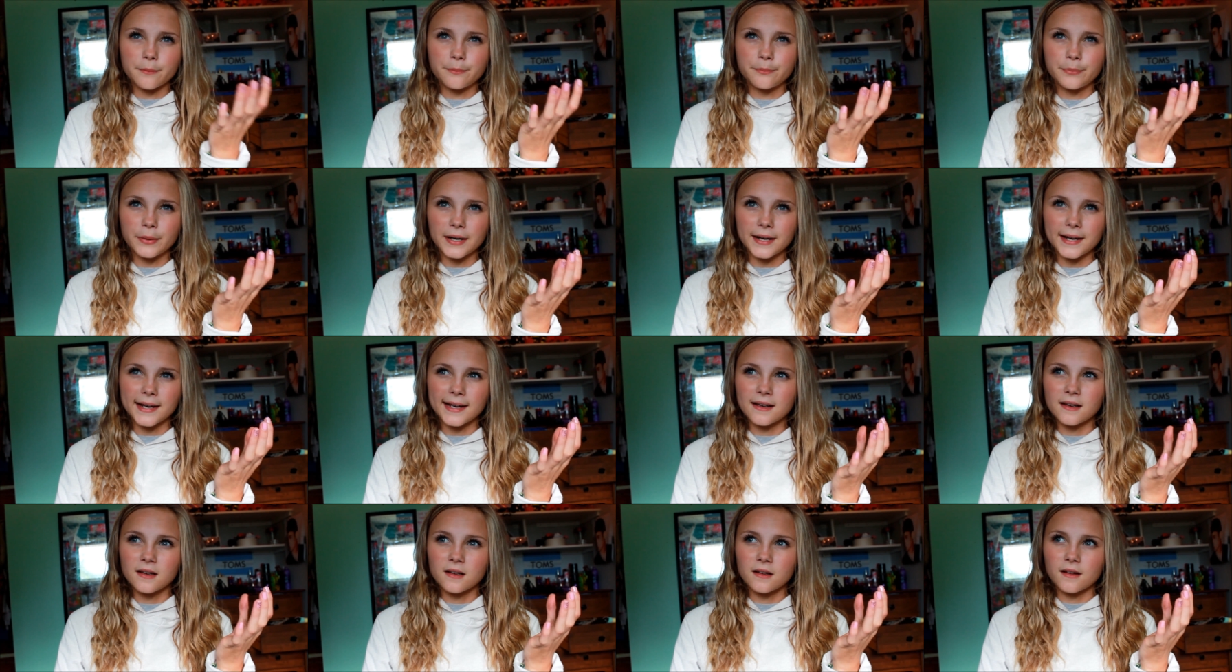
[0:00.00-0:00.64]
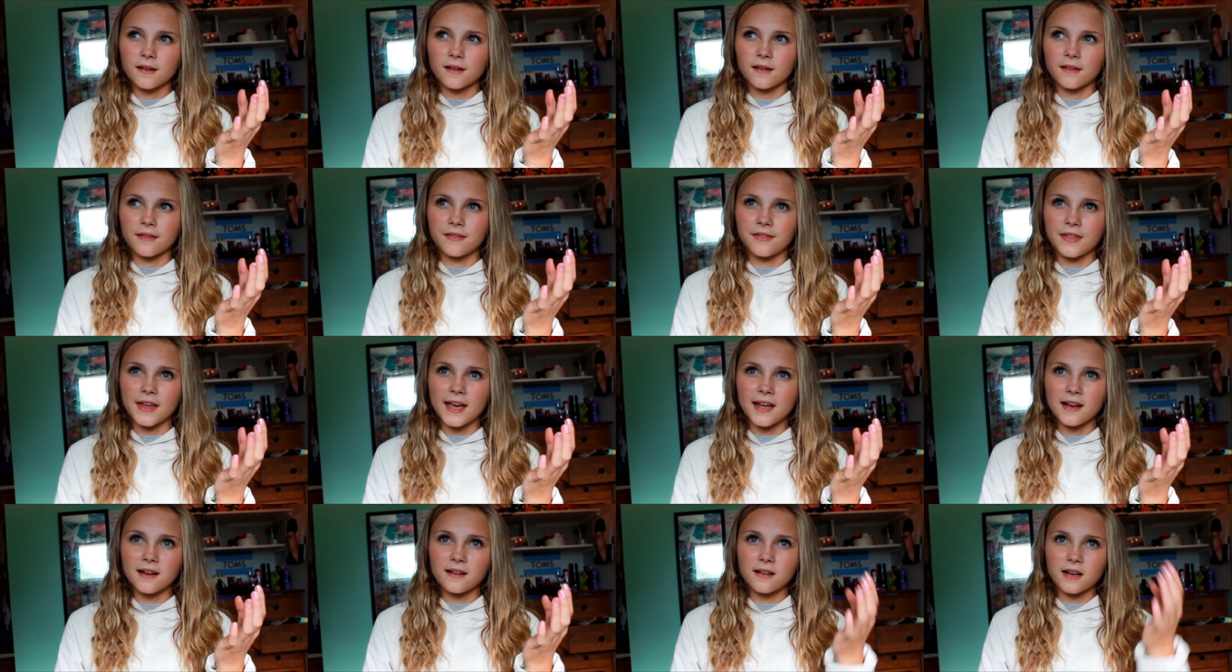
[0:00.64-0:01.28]
but
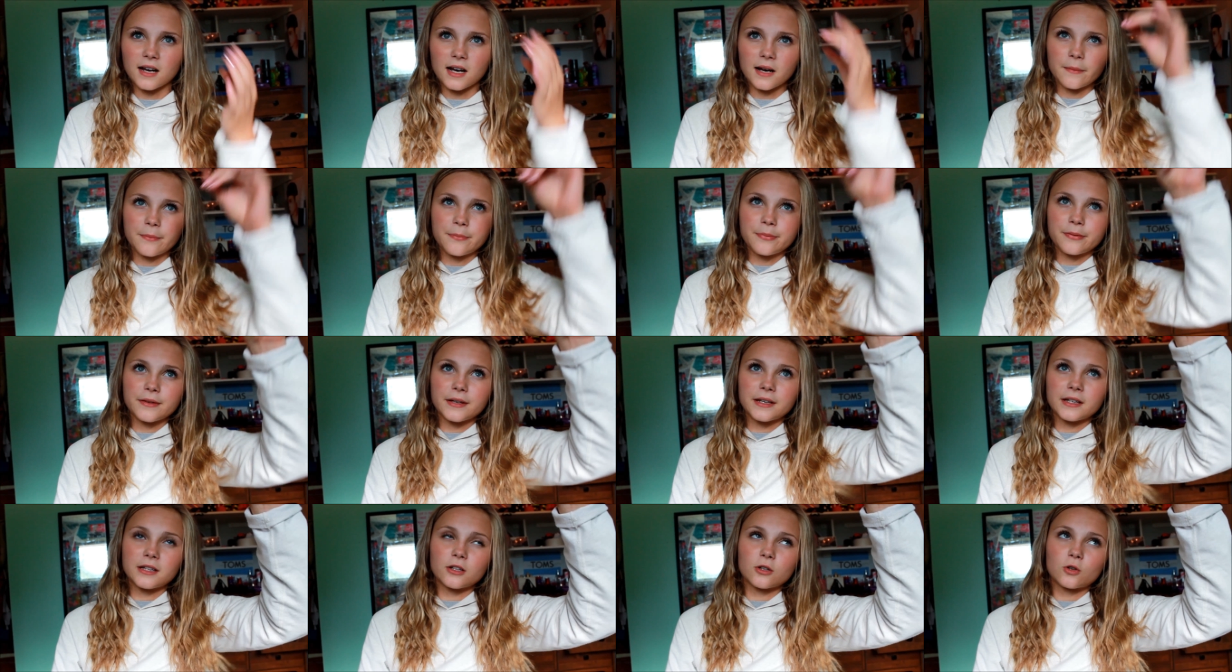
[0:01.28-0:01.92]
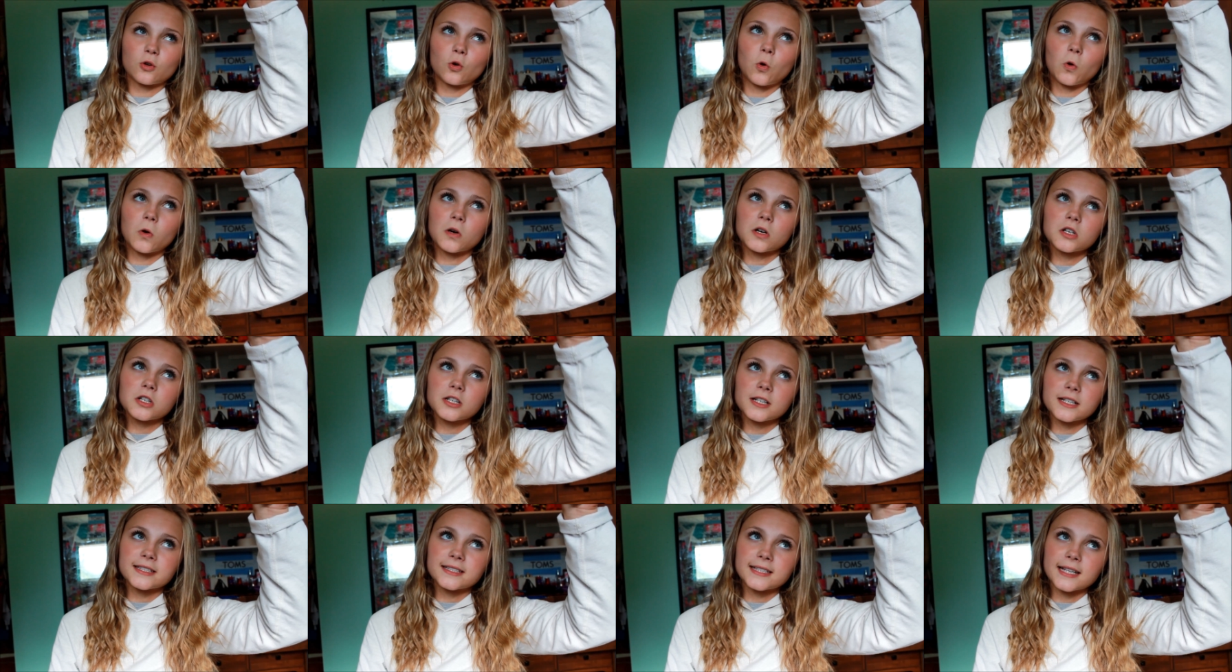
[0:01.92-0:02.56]
then up in the
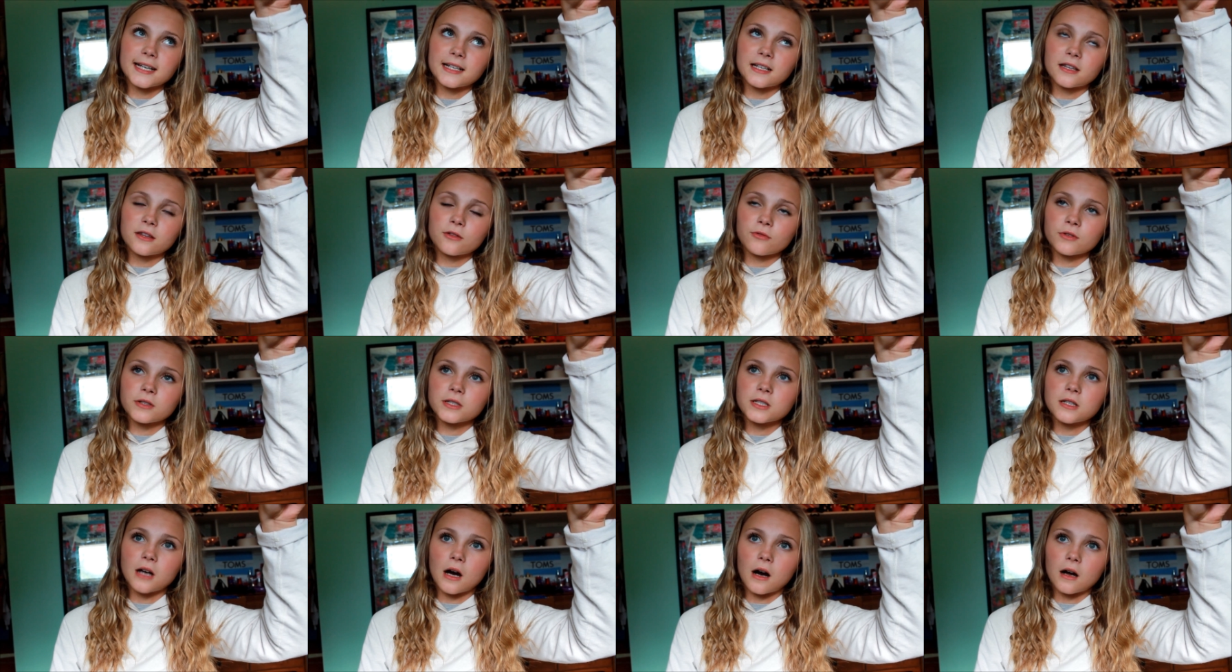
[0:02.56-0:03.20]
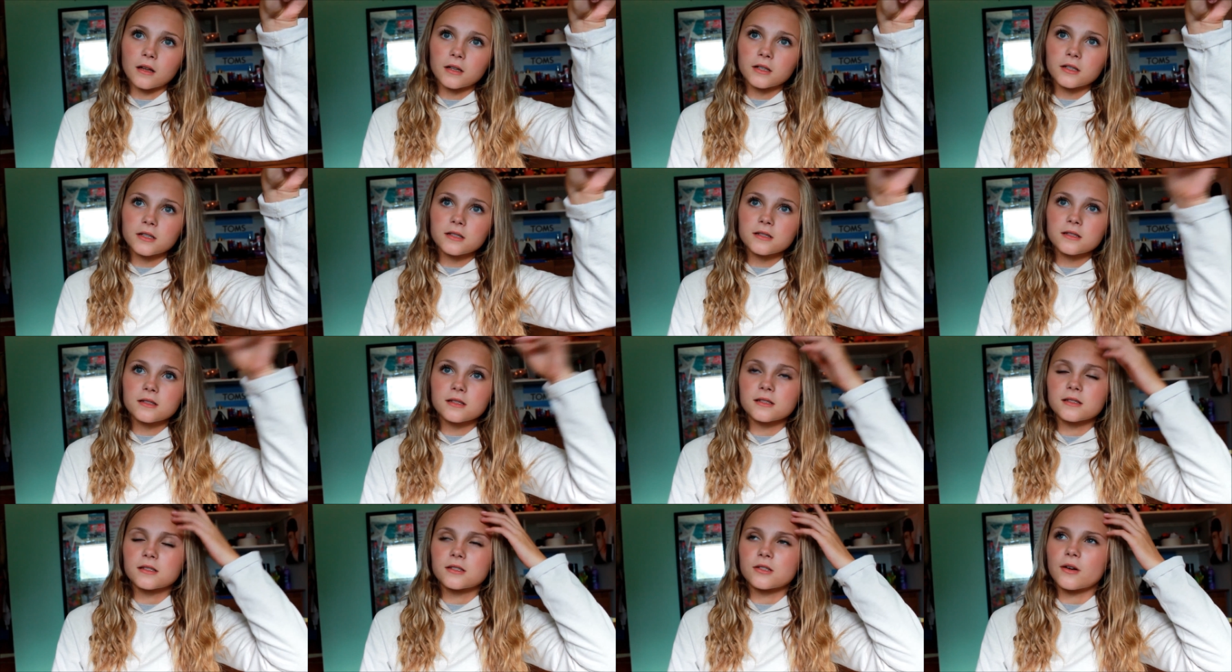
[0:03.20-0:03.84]
corner it said $3,
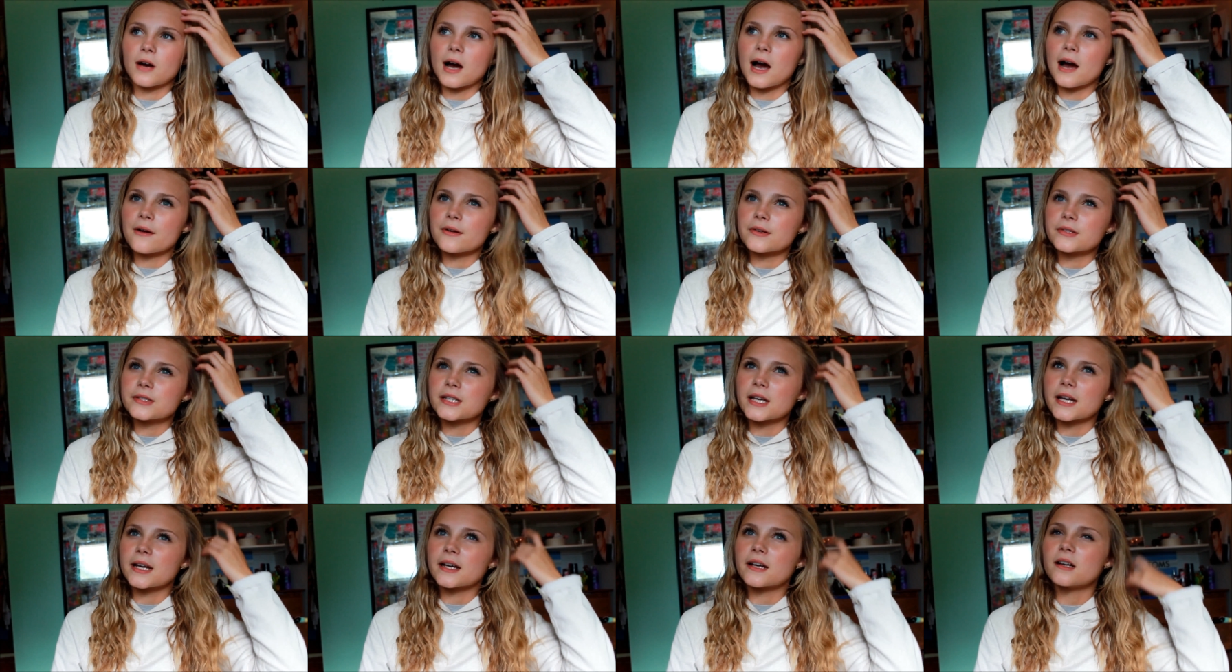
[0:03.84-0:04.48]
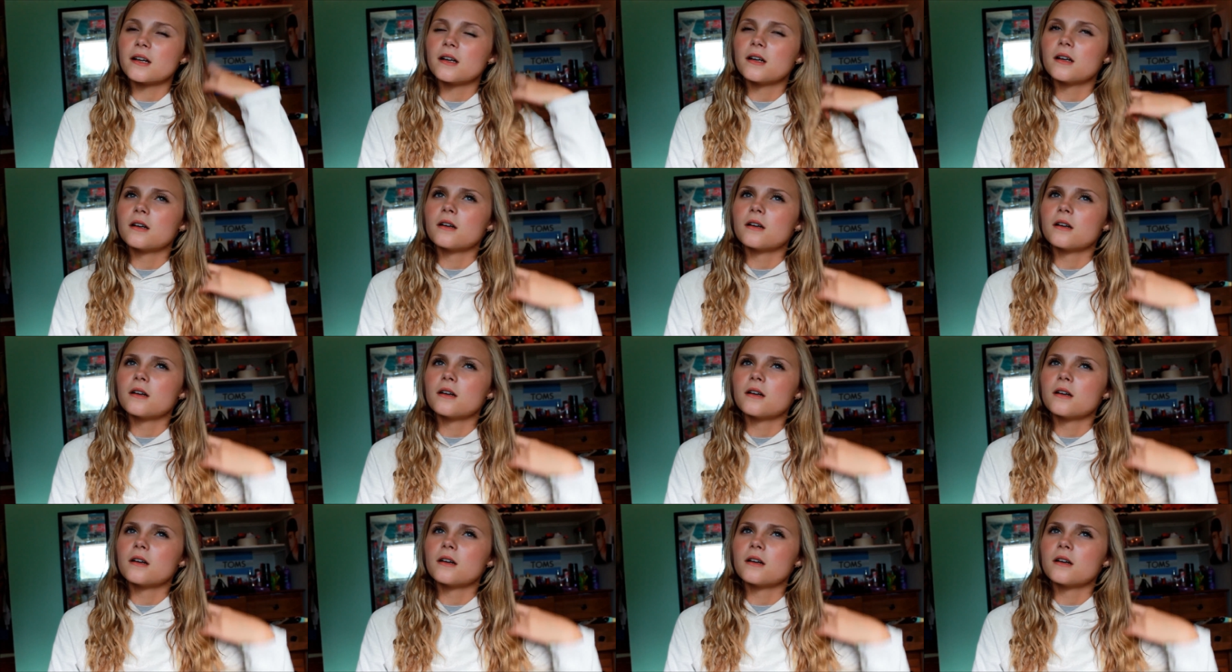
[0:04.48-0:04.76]
so I was like,